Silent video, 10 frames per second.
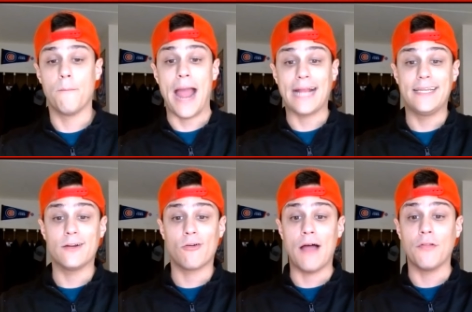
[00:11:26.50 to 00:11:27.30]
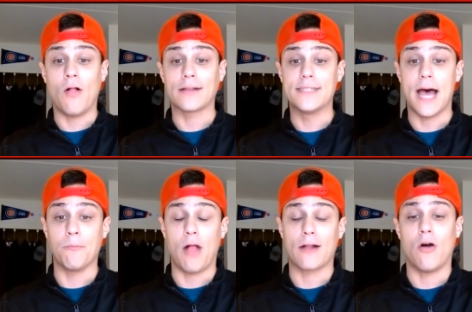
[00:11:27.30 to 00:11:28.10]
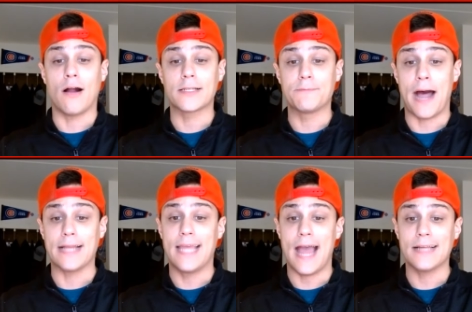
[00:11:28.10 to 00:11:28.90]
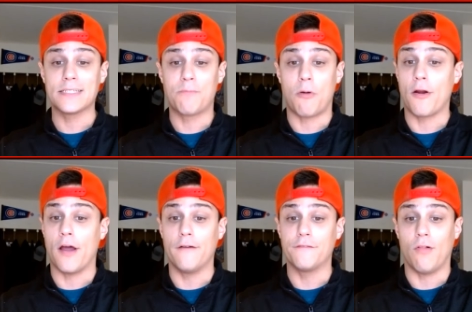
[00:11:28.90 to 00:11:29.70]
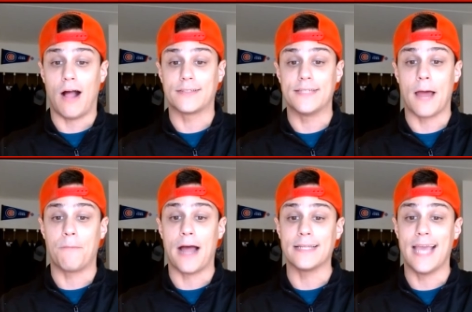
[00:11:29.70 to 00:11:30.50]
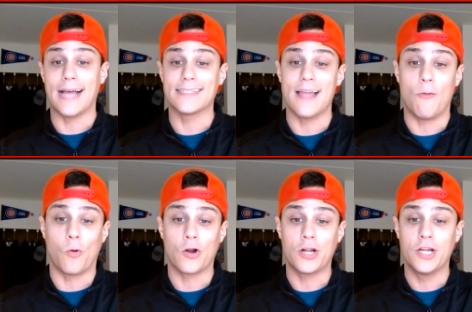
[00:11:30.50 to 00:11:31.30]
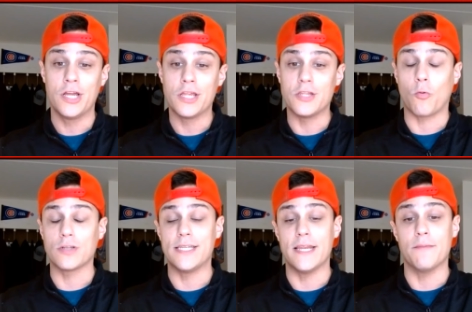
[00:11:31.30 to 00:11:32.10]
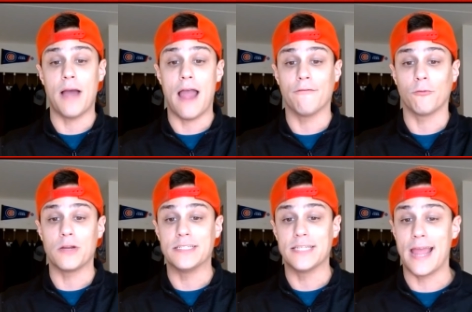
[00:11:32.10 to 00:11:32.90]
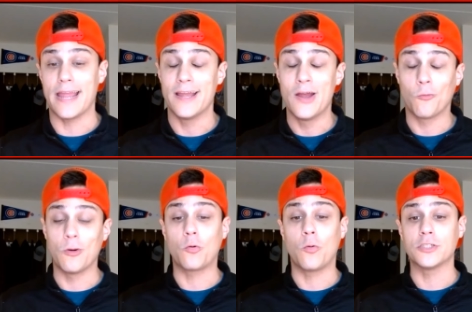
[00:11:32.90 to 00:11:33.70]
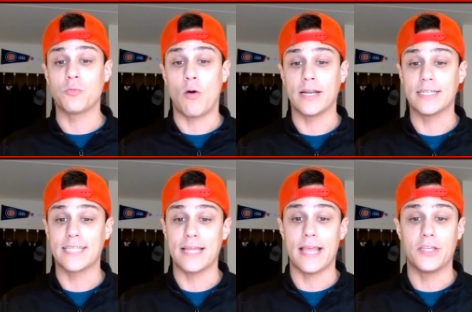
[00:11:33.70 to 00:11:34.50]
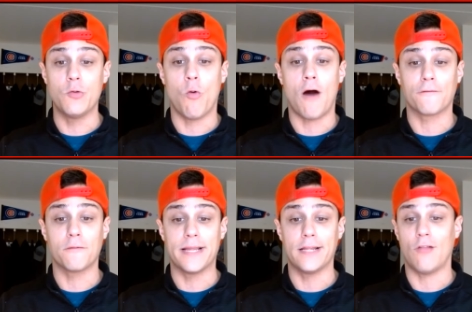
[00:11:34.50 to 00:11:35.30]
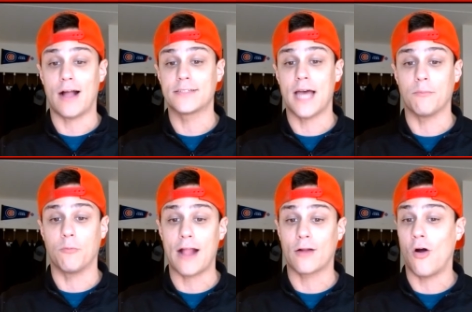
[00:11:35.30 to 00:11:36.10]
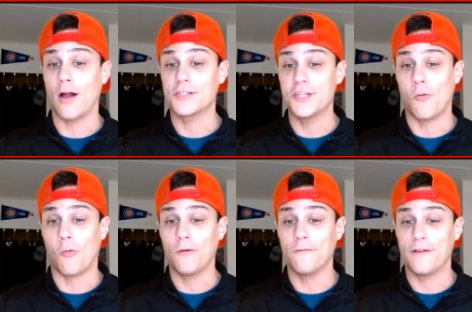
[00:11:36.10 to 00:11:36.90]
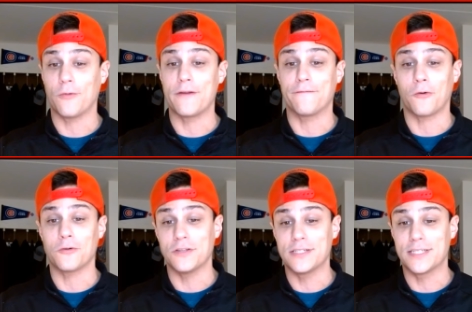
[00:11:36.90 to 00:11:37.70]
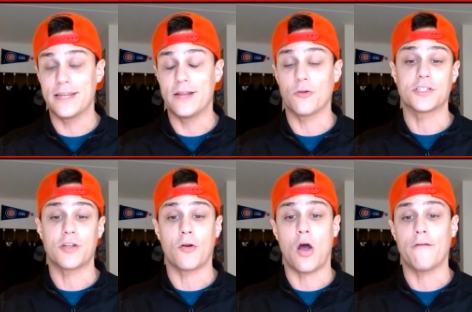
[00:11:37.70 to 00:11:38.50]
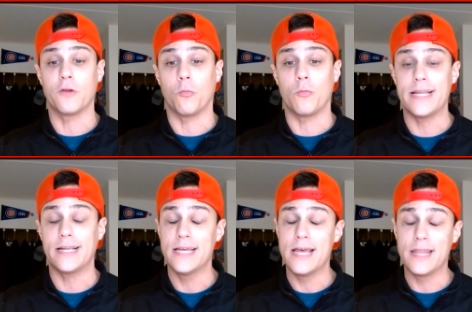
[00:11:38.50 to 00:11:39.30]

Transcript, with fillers: Back here on the Locked On Blackhawks podcast, part of the Locked On Podcast Network your team every day. Real quick, just wanted to say thank you all for making Locked On Blackhawks your very first listen here to start off your week.